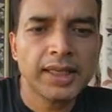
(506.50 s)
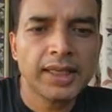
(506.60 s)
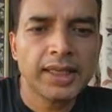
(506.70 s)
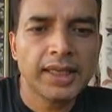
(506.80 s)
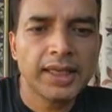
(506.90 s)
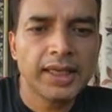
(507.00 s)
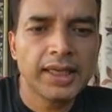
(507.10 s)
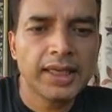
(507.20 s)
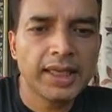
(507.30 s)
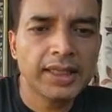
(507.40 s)
again
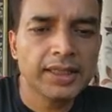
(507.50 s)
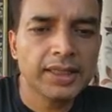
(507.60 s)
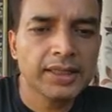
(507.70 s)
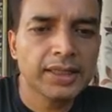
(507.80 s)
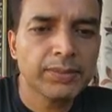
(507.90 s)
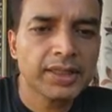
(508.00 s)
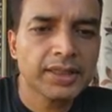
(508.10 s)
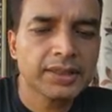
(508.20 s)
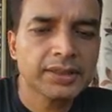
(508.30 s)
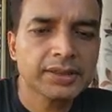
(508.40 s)
like other
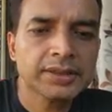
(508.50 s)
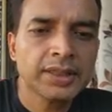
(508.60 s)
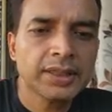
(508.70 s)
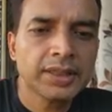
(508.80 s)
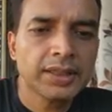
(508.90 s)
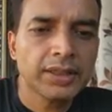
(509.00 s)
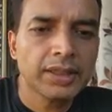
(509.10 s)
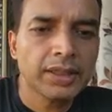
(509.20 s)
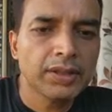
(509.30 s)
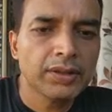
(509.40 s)
methods
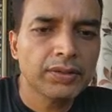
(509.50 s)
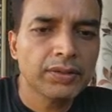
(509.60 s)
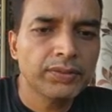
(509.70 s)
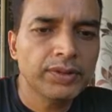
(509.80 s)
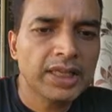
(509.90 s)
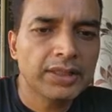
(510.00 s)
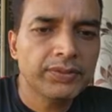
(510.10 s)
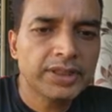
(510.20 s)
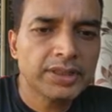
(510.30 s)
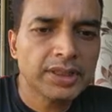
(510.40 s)
which
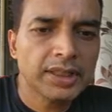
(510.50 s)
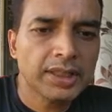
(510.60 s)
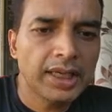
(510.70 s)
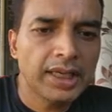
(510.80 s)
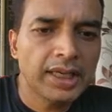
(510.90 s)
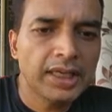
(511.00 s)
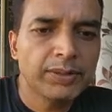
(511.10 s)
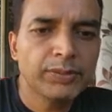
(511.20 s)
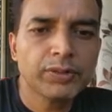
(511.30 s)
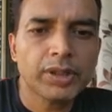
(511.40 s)
LLM
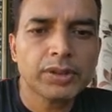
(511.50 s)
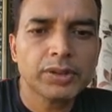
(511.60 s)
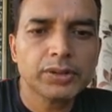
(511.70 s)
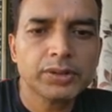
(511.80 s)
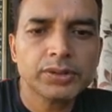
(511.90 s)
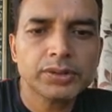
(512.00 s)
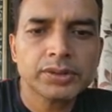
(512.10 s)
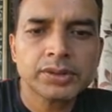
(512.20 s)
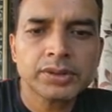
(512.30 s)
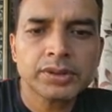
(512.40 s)
you want to use,
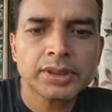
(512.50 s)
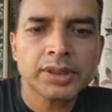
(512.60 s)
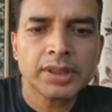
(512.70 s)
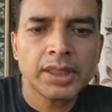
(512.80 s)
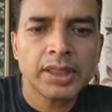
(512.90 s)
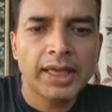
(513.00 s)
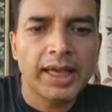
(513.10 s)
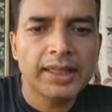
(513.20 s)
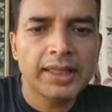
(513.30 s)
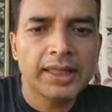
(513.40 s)

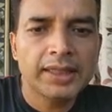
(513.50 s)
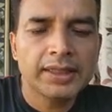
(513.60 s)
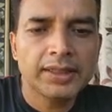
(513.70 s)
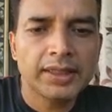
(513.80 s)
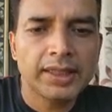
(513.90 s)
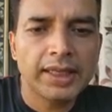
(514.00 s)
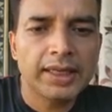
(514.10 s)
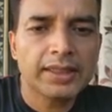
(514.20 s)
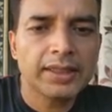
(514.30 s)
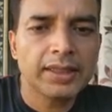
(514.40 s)
and then that
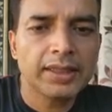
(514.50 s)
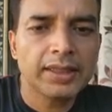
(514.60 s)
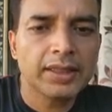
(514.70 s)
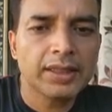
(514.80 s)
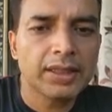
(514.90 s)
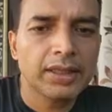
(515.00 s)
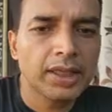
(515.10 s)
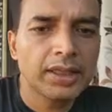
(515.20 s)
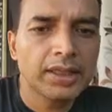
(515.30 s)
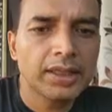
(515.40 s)
model
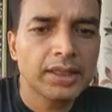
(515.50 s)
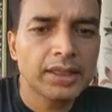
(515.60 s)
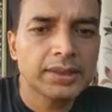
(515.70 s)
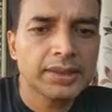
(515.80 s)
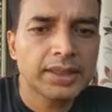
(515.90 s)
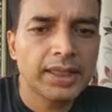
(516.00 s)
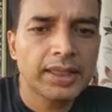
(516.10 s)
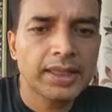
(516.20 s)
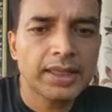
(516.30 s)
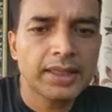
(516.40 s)
is
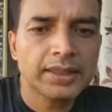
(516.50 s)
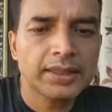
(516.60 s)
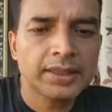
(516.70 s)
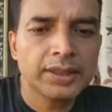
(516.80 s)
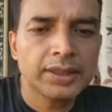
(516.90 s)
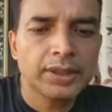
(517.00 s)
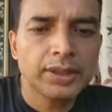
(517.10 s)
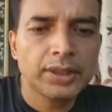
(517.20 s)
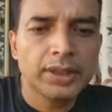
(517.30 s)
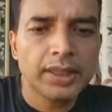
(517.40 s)
created.
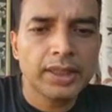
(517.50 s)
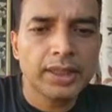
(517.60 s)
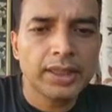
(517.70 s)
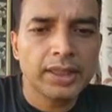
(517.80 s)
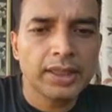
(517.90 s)
uh,